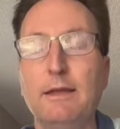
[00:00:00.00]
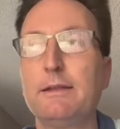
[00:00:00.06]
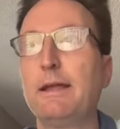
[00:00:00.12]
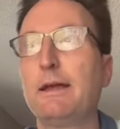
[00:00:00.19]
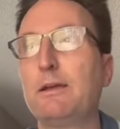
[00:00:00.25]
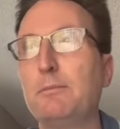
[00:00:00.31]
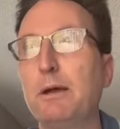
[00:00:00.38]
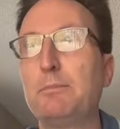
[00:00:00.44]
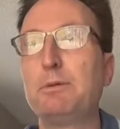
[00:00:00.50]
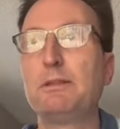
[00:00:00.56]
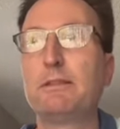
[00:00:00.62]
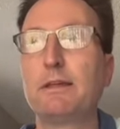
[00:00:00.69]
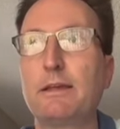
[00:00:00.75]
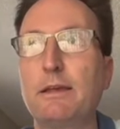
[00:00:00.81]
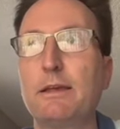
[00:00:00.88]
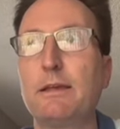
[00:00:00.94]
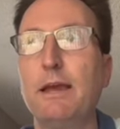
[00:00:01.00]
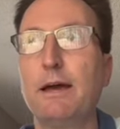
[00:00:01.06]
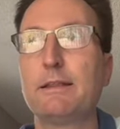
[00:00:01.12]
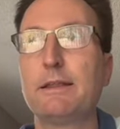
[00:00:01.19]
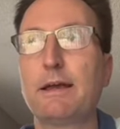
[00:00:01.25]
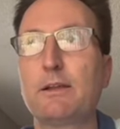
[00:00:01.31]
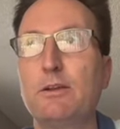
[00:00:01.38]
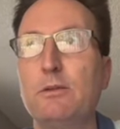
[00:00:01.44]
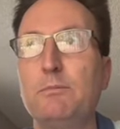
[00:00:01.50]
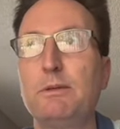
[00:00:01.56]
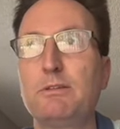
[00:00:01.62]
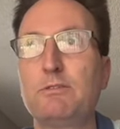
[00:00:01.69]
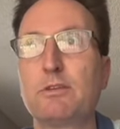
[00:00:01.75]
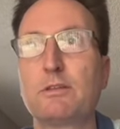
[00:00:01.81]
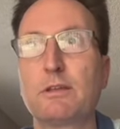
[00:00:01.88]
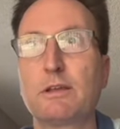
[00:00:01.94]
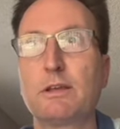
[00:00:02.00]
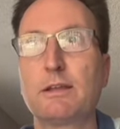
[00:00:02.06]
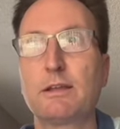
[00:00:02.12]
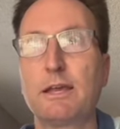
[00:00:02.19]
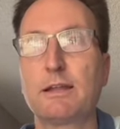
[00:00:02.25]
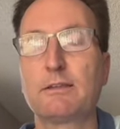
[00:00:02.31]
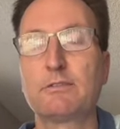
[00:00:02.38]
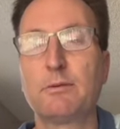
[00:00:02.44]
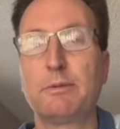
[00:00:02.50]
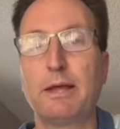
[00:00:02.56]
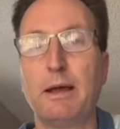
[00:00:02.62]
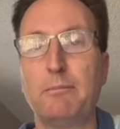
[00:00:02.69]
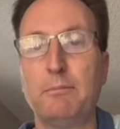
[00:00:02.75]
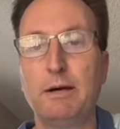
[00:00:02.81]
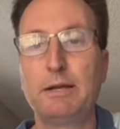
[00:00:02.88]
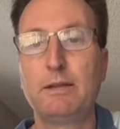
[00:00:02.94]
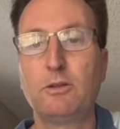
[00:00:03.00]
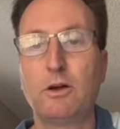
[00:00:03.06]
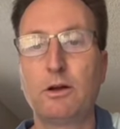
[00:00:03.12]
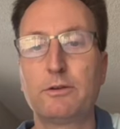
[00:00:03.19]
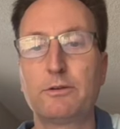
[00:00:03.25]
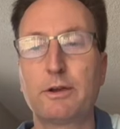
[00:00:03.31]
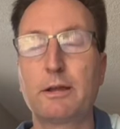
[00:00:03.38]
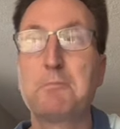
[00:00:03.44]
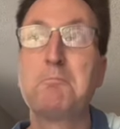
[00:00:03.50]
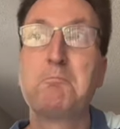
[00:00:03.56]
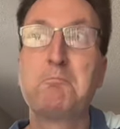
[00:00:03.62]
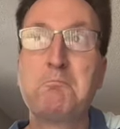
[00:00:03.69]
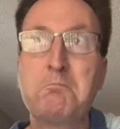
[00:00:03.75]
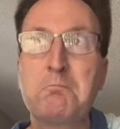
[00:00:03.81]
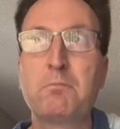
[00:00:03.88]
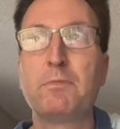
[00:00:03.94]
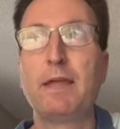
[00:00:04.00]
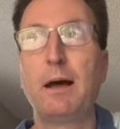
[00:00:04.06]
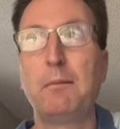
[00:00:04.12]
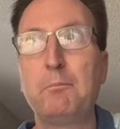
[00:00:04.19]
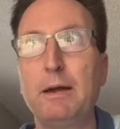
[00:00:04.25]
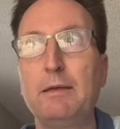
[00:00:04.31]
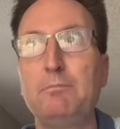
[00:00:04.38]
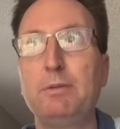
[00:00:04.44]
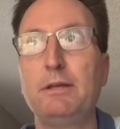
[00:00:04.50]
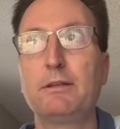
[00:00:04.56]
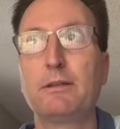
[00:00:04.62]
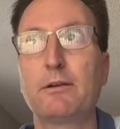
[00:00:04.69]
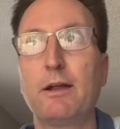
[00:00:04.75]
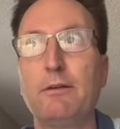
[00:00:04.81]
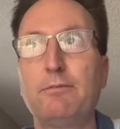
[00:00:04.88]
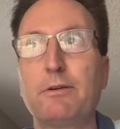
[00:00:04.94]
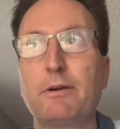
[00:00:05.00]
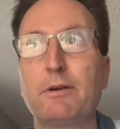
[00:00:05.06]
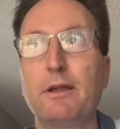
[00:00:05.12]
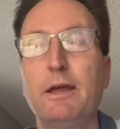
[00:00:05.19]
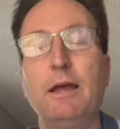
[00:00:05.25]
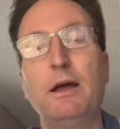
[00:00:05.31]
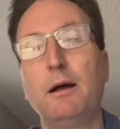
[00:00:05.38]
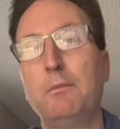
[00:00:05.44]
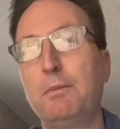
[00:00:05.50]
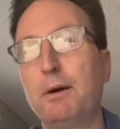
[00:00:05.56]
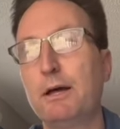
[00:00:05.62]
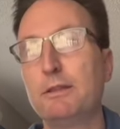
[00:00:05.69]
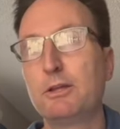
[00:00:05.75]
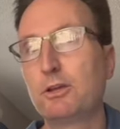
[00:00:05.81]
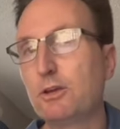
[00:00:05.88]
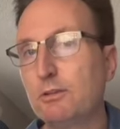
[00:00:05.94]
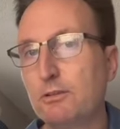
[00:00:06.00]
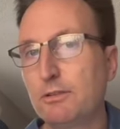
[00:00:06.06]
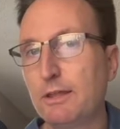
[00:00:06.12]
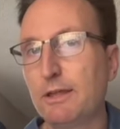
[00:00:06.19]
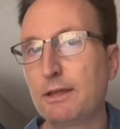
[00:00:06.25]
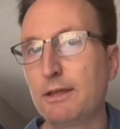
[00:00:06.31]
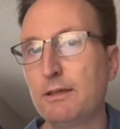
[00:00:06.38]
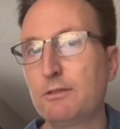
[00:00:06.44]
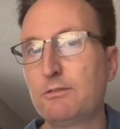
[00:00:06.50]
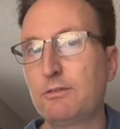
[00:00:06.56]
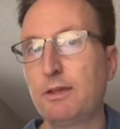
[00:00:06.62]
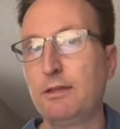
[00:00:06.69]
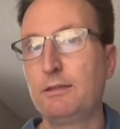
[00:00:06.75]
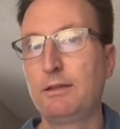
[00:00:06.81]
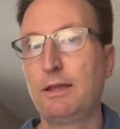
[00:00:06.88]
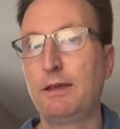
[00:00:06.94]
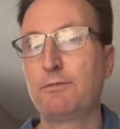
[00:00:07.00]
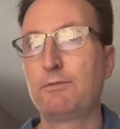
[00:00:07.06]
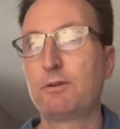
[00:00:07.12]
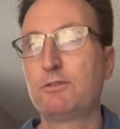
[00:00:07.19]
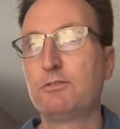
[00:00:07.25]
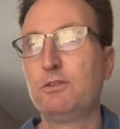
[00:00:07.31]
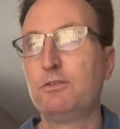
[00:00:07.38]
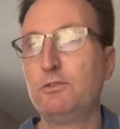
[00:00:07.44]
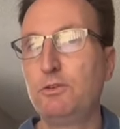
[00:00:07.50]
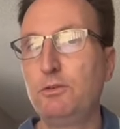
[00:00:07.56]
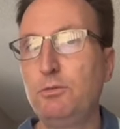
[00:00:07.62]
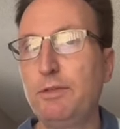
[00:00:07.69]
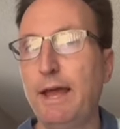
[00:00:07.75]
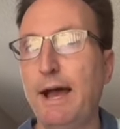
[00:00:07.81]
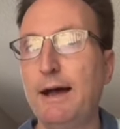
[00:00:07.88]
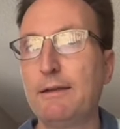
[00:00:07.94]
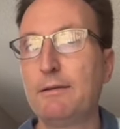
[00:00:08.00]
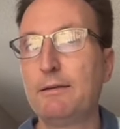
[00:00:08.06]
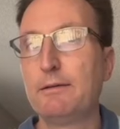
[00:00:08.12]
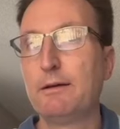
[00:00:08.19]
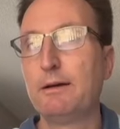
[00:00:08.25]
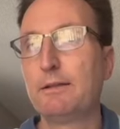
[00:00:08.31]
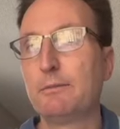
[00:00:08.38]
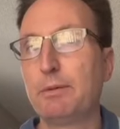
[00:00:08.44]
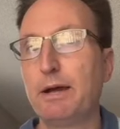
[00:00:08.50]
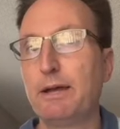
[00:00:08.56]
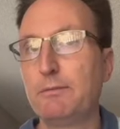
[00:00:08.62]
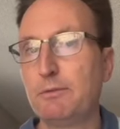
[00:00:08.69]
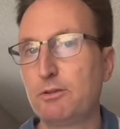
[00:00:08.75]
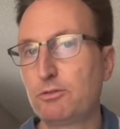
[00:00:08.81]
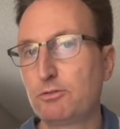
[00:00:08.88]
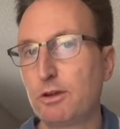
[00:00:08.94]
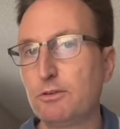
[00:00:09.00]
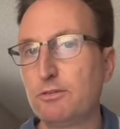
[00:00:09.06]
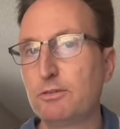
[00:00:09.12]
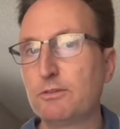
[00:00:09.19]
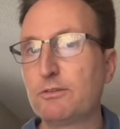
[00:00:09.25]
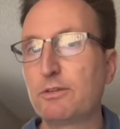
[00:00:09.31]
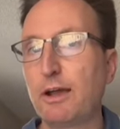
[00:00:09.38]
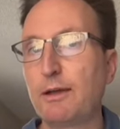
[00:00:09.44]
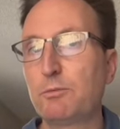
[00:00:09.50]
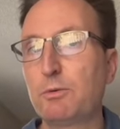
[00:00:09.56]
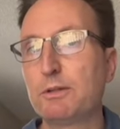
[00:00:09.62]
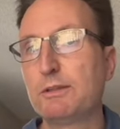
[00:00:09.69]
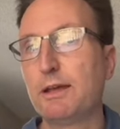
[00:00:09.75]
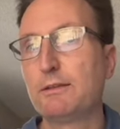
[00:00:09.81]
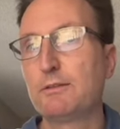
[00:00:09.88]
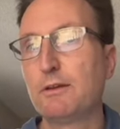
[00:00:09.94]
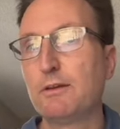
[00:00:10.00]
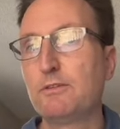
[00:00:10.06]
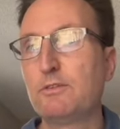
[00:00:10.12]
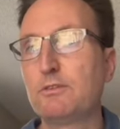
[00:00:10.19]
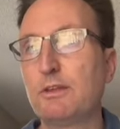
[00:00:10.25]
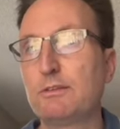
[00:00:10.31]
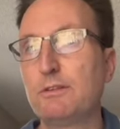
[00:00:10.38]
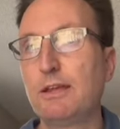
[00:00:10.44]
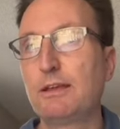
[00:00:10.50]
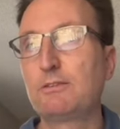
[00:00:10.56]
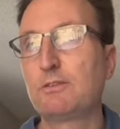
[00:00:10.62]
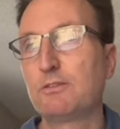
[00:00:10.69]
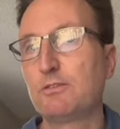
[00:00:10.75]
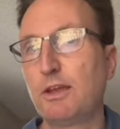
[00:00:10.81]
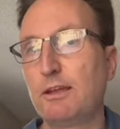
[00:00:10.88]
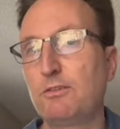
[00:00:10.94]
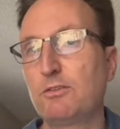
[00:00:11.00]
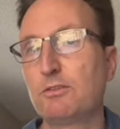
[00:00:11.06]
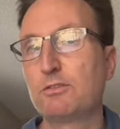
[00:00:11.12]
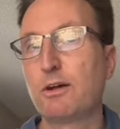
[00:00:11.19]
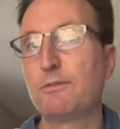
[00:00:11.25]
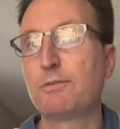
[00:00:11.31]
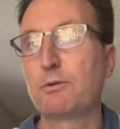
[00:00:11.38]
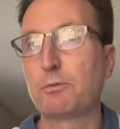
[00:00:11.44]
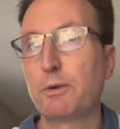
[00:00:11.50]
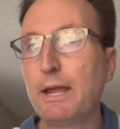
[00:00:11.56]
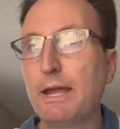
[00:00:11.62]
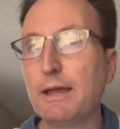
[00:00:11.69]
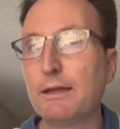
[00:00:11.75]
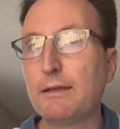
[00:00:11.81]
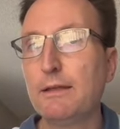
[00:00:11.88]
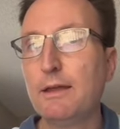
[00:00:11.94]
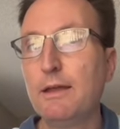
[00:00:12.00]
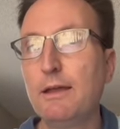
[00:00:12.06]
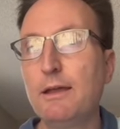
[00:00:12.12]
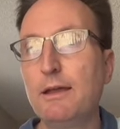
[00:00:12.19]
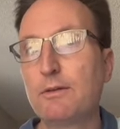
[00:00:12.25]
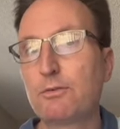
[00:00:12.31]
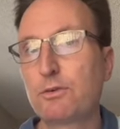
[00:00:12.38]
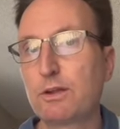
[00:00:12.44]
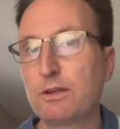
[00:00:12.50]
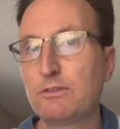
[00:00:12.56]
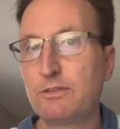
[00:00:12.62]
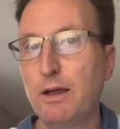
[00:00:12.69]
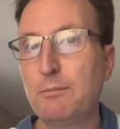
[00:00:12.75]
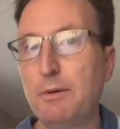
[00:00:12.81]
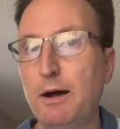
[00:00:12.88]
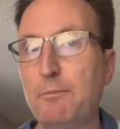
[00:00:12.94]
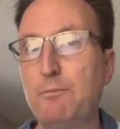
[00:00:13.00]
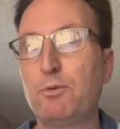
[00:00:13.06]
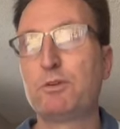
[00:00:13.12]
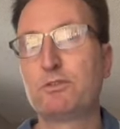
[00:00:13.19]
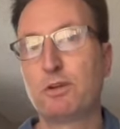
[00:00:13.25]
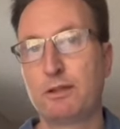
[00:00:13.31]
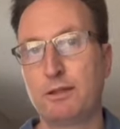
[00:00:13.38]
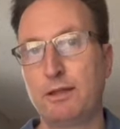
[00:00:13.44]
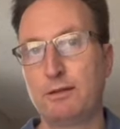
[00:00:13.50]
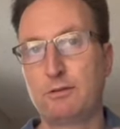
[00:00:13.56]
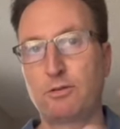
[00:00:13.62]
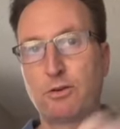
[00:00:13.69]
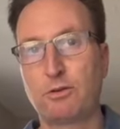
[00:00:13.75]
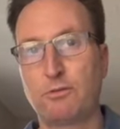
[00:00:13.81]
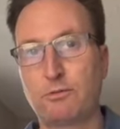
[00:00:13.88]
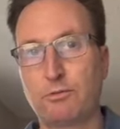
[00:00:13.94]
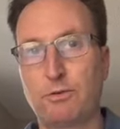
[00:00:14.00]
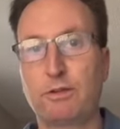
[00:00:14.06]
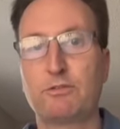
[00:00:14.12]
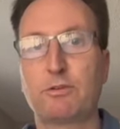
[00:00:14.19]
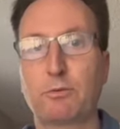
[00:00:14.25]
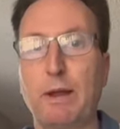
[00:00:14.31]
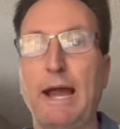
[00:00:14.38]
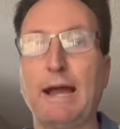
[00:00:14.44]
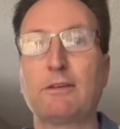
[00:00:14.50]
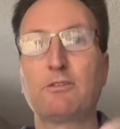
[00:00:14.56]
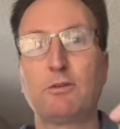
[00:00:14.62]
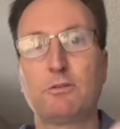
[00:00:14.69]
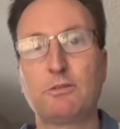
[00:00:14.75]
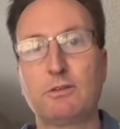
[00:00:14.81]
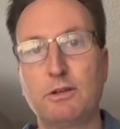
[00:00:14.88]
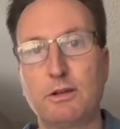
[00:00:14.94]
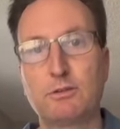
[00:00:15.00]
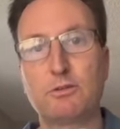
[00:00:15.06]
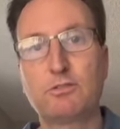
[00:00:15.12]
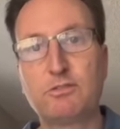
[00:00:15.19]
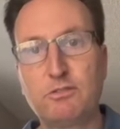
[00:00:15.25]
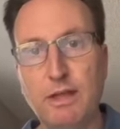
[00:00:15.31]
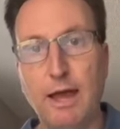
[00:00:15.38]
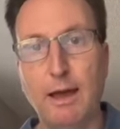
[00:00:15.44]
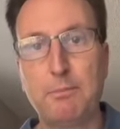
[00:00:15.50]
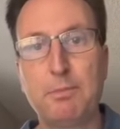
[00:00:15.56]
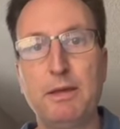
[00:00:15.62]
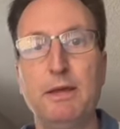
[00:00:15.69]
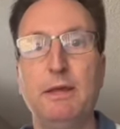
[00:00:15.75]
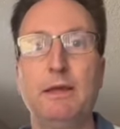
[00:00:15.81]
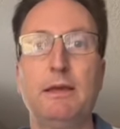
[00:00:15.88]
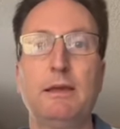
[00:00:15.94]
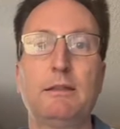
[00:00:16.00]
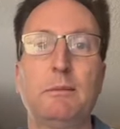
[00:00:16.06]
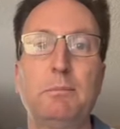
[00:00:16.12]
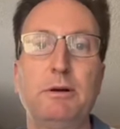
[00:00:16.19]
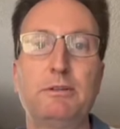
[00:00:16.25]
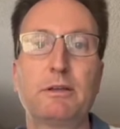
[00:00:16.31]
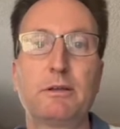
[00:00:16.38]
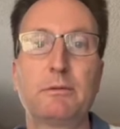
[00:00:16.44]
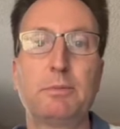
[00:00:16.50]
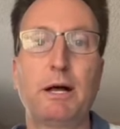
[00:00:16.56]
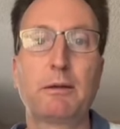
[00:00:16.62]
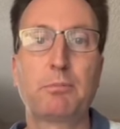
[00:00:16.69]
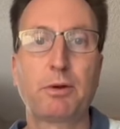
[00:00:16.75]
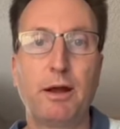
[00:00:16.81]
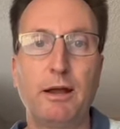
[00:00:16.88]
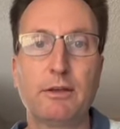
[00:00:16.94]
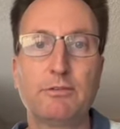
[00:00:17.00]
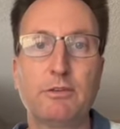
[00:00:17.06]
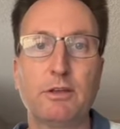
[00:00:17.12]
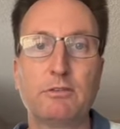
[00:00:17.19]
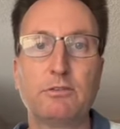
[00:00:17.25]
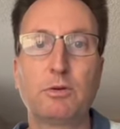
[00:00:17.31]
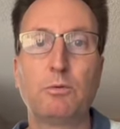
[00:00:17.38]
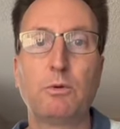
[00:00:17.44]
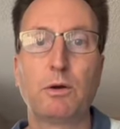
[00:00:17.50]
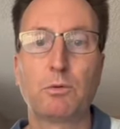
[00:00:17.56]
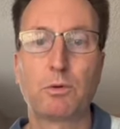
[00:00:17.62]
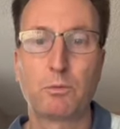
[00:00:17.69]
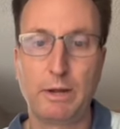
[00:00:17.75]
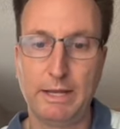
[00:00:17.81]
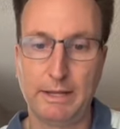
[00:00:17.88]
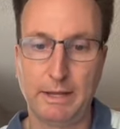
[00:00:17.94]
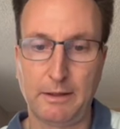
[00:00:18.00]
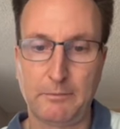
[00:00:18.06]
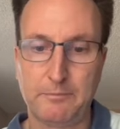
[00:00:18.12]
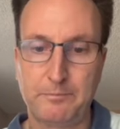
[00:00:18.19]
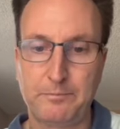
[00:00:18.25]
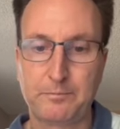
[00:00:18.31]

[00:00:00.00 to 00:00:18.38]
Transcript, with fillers: Now, you might be thinking, yeah, that could be so they could get at some of that money laundering. That might be their effort, but the good thing is in the efforts to do that, on the Biden administration side, what that does is it takes the sanctions off Iran, frees them up, which and then in turn frees Iraq. So it's another step in the building block process to what we're waiting.